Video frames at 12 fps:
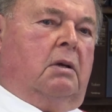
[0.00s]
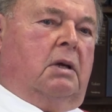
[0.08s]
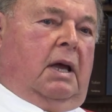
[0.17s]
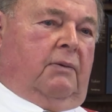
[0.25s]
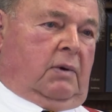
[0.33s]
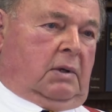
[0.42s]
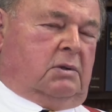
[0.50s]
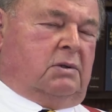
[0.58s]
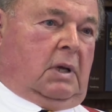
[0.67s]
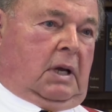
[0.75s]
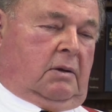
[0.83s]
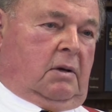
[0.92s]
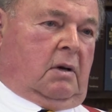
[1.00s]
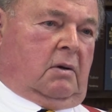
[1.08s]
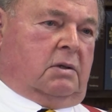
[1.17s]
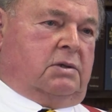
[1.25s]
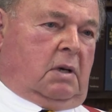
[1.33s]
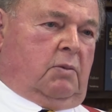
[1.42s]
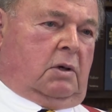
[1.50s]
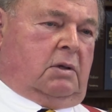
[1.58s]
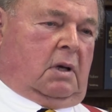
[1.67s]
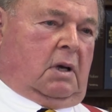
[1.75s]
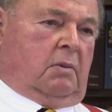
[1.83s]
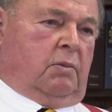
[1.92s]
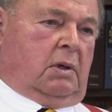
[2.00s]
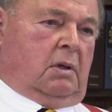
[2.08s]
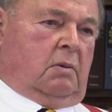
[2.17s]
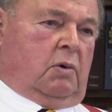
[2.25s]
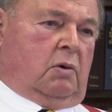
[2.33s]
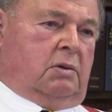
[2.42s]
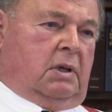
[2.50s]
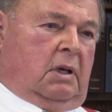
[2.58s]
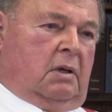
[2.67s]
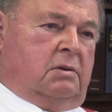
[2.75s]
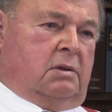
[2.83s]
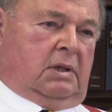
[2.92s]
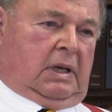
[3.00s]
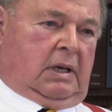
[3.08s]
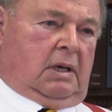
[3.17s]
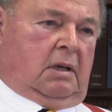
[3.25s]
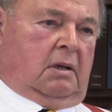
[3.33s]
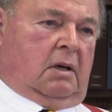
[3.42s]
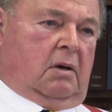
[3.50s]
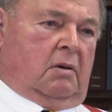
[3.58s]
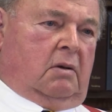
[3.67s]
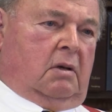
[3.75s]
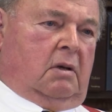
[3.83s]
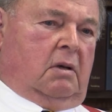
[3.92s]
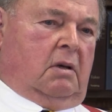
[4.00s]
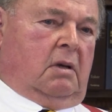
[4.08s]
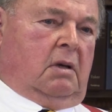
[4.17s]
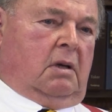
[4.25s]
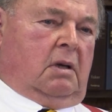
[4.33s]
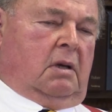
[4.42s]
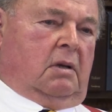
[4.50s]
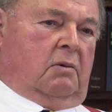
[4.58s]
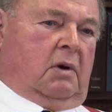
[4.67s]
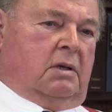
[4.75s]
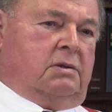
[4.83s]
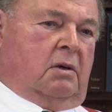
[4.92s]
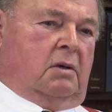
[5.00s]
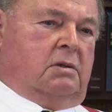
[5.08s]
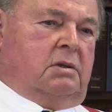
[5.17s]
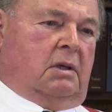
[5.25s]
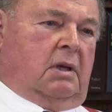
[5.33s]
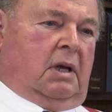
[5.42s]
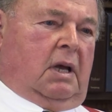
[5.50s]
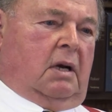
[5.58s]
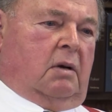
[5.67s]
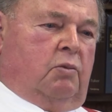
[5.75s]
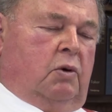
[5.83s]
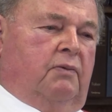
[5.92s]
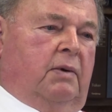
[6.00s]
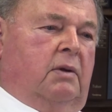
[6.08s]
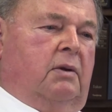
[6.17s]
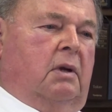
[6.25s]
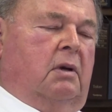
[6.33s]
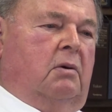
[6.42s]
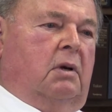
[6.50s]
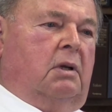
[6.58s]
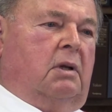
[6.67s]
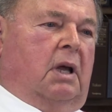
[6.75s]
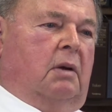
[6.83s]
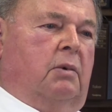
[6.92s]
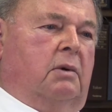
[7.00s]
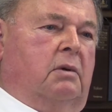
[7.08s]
having stayed there in the summertime in the motels and eating there in the in the restaurants, and they had a movie theater in Klamath